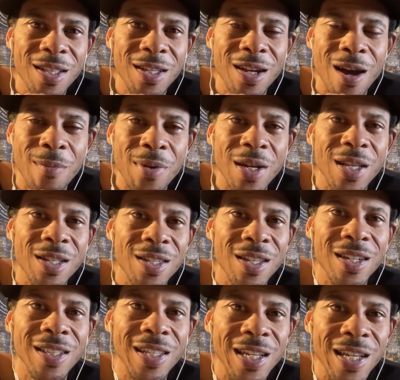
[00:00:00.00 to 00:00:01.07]
coming into
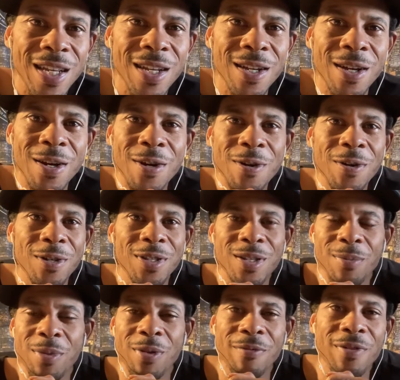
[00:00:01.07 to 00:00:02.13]
the league, or
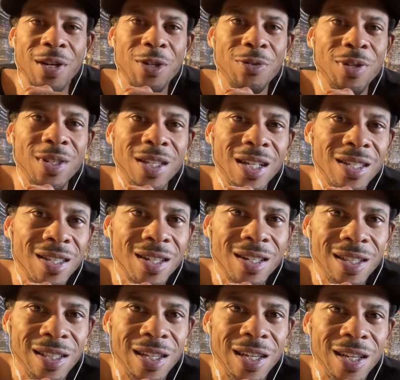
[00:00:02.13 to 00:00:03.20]
some of the veterans that's in the
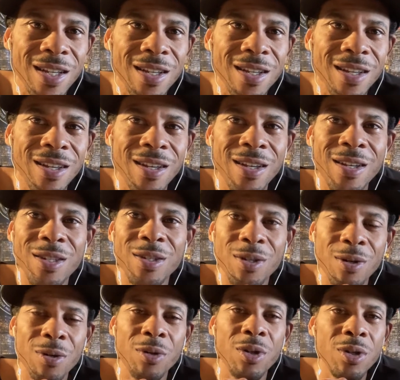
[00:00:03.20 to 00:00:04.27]
league.
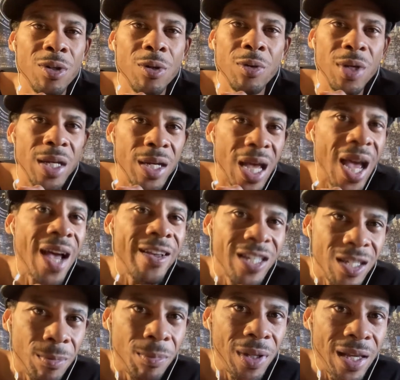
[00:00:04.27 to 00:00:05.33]
So, he has
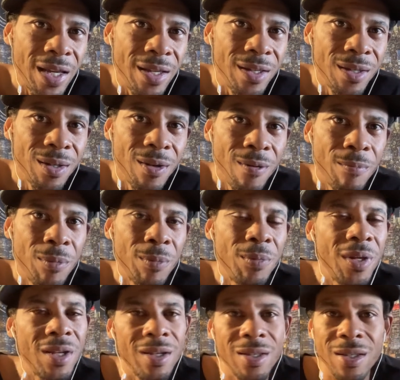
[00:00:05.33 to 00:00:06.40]
a place, but because